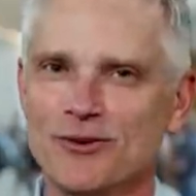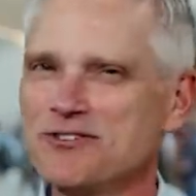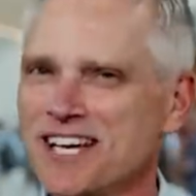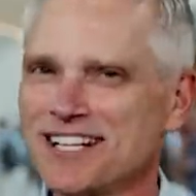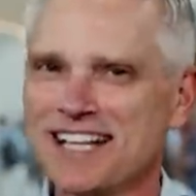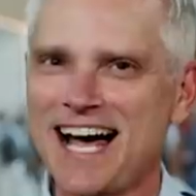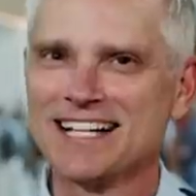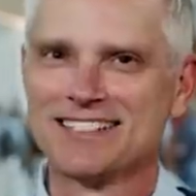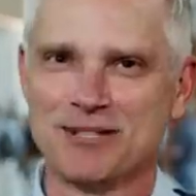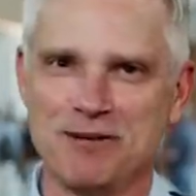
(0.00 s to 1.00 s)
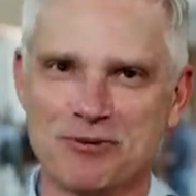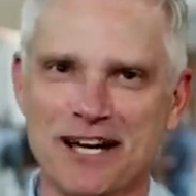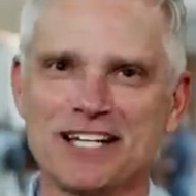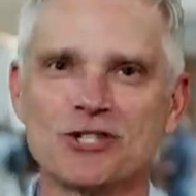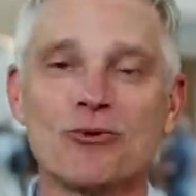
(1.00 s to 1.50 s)
We've done a lot to be
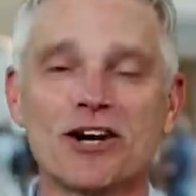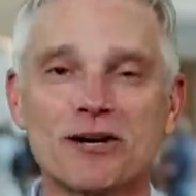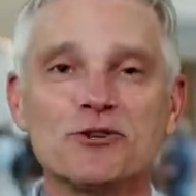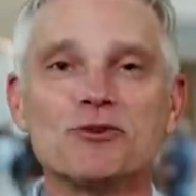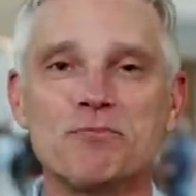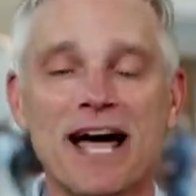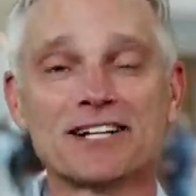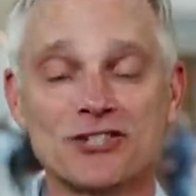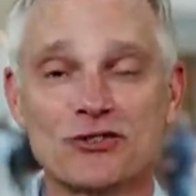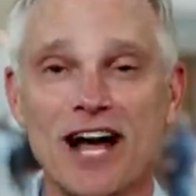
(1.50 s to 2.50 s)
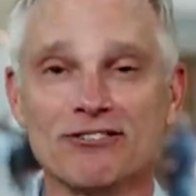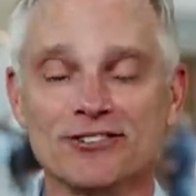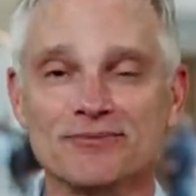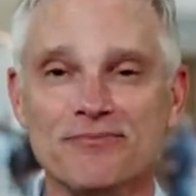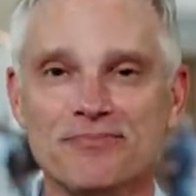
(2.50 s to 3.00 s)
ready to welcome you back to travel.